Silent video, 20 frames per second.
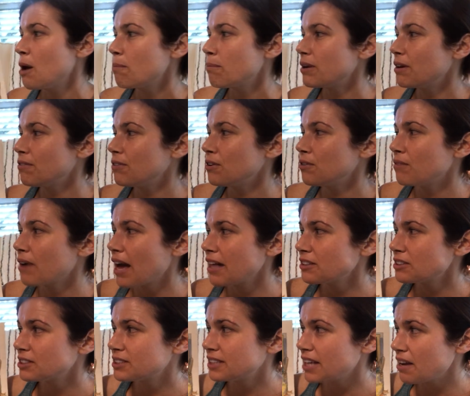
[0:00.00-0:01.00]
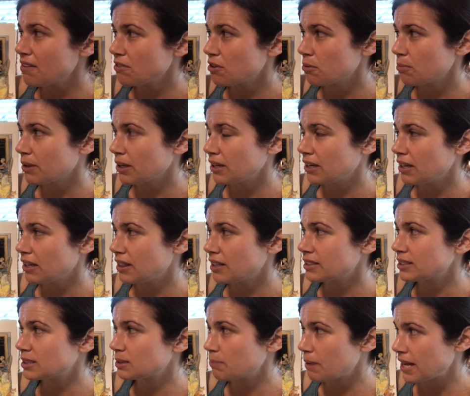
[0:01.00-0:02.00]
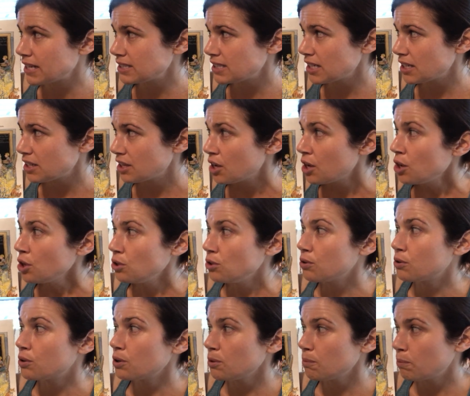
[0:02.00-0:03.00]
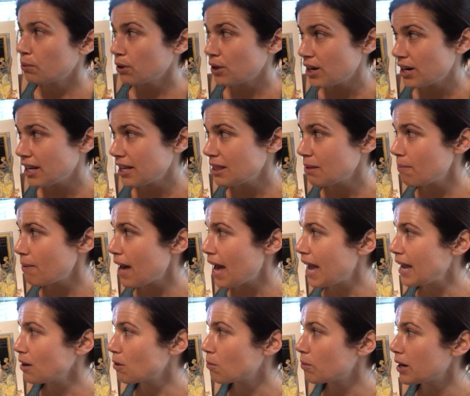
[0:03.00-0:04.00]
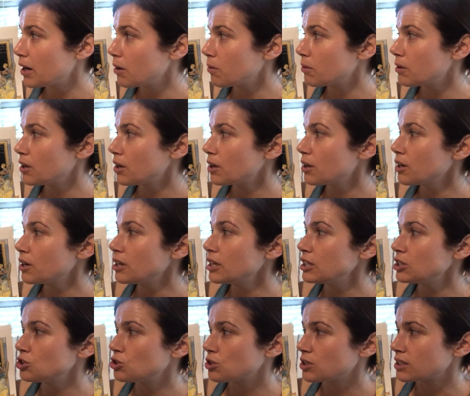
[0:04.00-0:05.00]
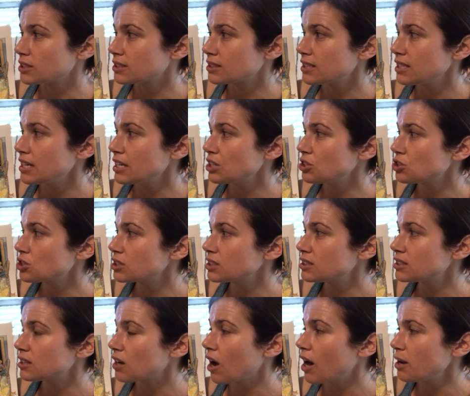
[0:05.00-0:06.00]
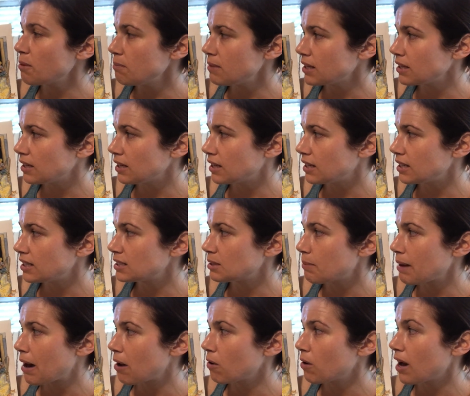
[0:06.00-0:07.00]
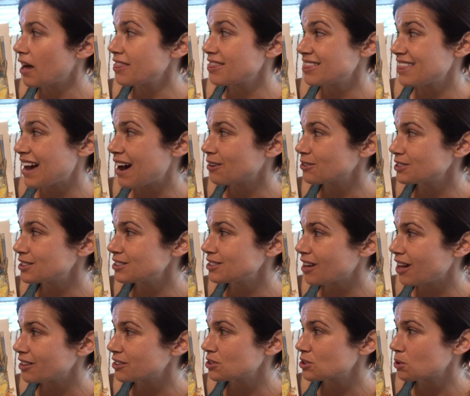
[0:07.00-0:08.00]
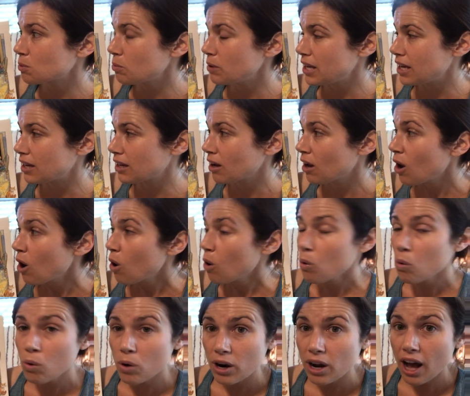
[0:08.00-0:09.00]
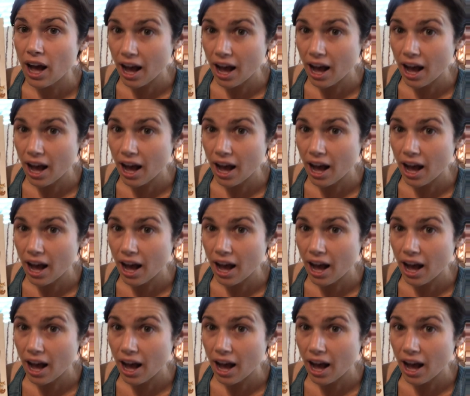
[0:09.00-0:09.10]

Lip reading: But if you'd rather save your million than spend it, you could put it in the bank where it would earn interest. The interest on a million is about $1,000 a week, or